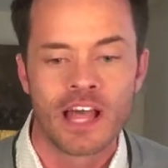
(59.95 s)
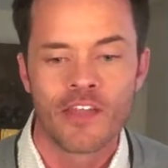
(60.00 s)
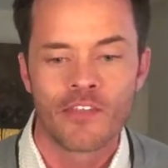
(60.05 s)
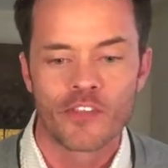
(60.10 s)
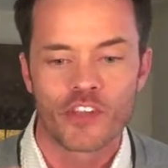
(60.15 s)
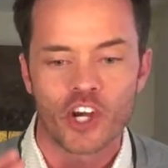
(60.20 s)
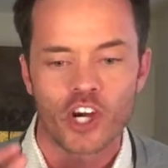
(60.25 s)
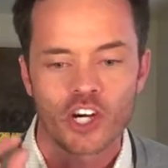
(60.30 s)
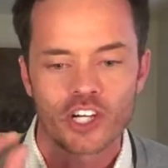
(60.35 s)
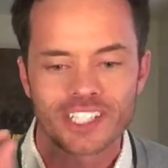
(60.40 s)

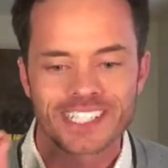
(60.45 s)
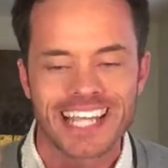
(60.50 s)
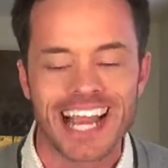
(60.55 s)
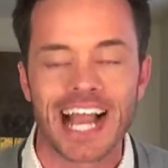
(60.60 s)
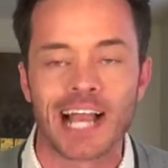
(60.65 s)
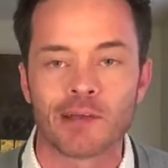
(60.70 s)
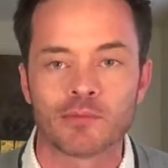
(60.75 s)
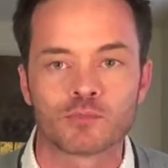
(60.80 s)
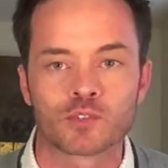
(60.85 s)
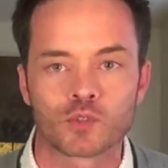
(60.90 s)
there are
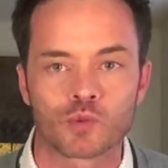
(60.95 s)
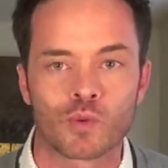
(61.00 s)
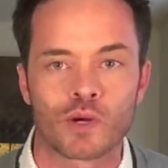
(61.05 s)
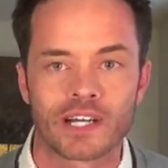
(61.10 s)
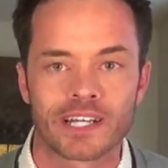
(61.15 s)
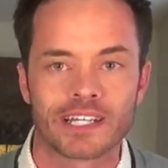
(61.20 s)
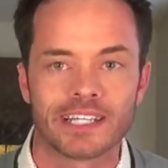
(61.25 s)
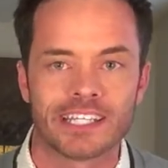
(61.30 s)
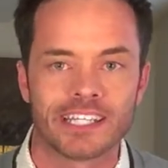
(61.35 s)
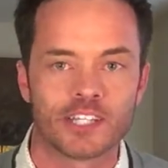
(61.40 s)
times
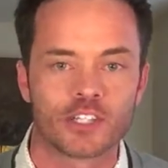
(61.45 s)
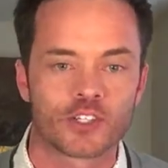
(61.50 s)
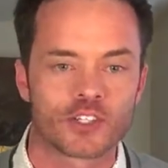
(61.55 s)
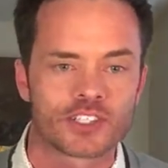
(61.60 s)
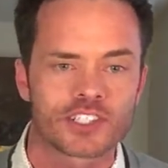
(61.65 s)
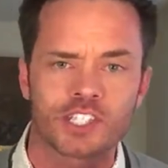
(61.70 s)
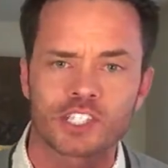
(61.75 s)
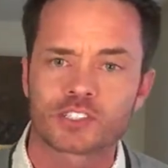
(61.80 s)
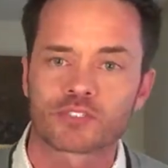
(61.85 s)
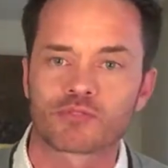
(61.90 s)
where either
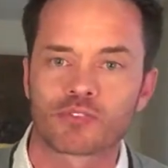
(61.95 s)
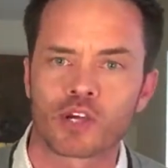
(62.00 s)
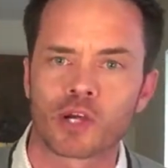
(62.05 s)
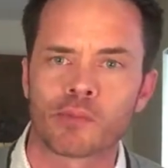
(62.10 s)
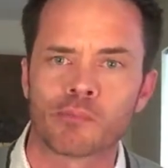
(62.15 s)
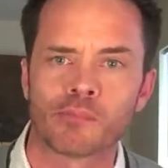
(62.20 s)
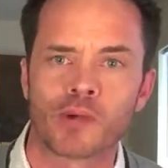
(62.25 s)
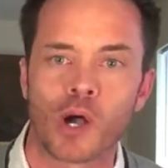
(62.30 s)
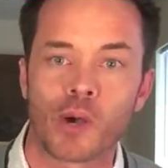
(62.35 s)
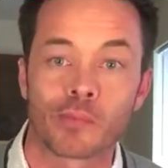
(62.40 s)
just for a
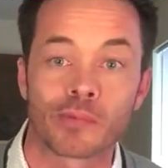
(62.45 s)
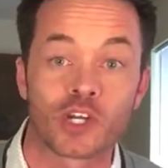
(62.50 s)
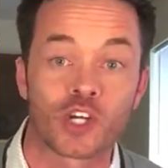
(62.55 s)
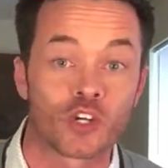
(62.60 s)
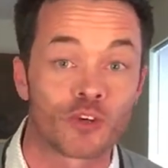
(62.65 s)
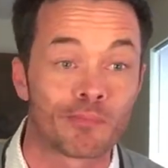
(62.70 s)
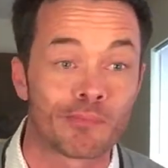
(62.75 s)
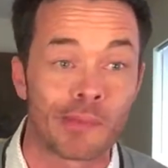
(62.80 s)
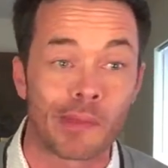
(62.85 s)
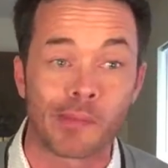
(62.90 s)
moment
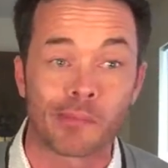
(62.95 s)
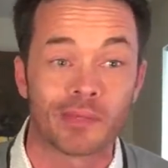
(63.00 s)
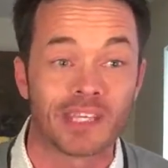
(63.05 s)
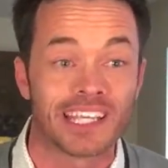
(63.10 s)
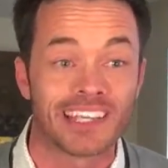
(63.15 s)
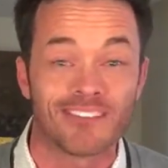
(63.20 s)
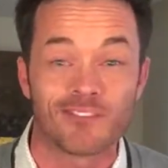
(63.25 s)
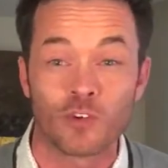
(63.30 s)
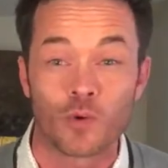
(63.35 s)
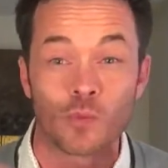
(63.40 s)
or maybe
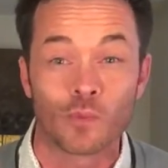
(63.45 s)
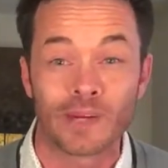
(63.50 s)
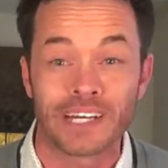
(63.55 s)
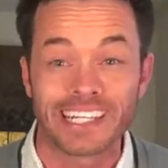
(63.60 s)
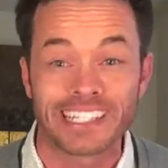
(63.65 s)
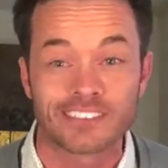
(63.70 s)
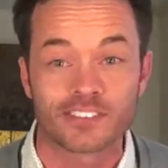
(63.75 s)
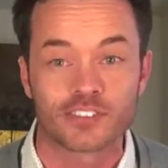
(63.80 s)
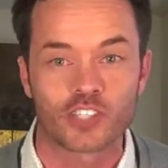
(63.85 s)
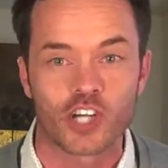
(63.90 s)
even
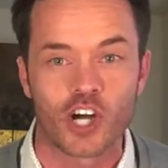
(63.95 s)
weeks